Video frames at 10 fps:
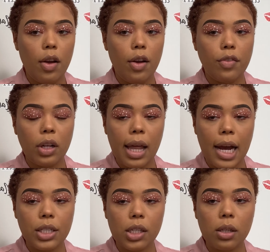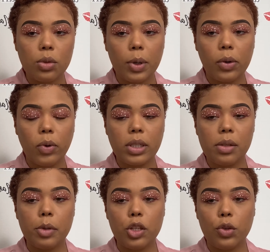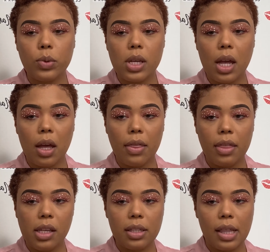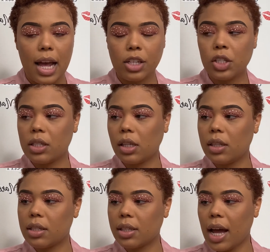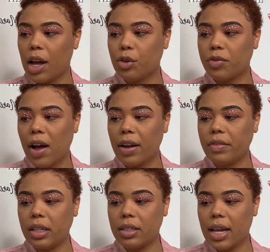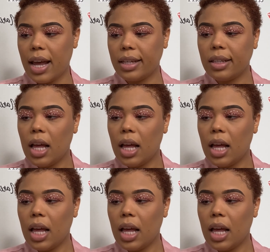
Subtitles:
For lashes, we're going to be using these lashes in the style 5D10.